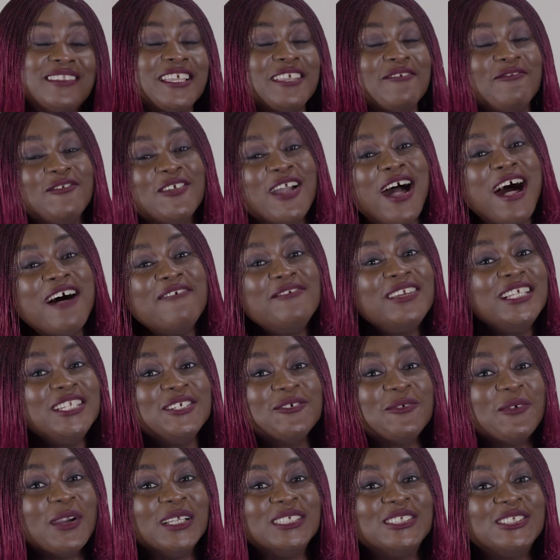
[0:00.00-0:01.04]
If you have any
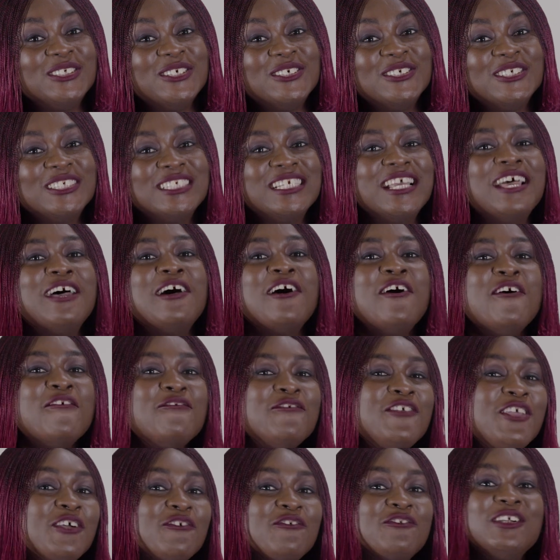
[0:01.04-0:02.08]
questions,
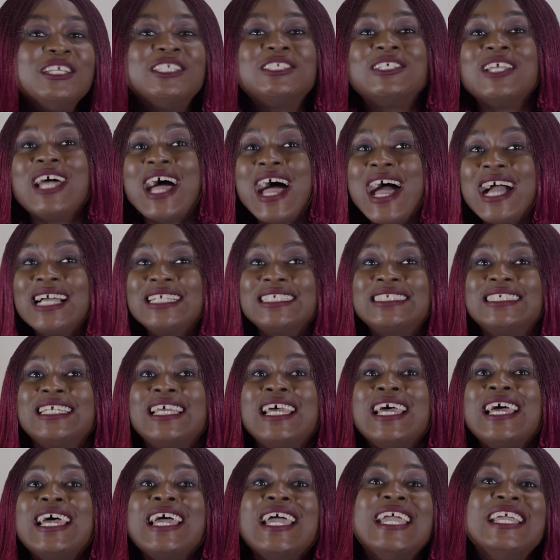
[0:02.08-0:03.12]
feel free to ask
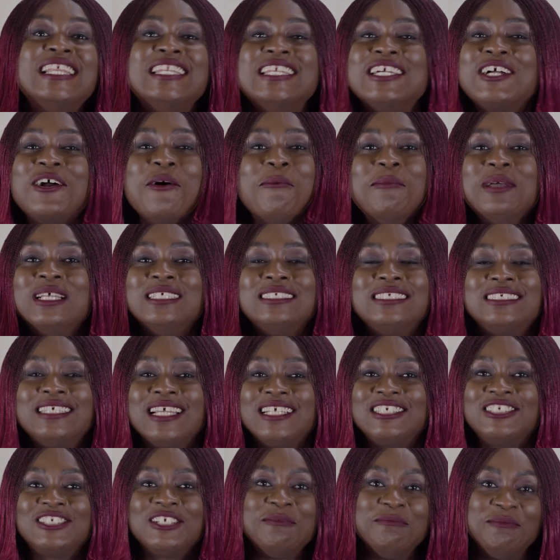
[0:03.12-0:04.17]
in the comment
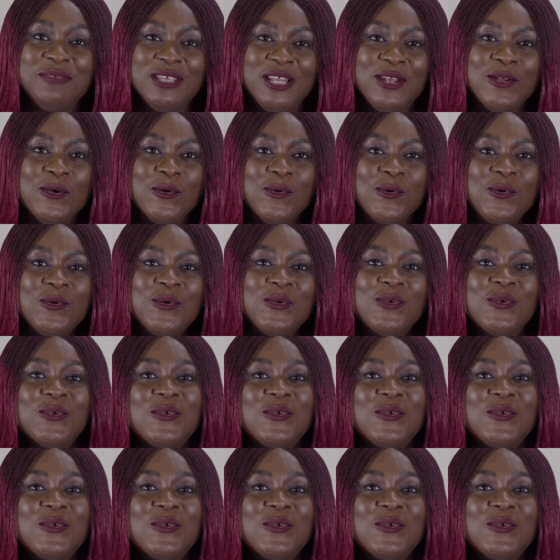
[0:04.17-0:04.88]
section below.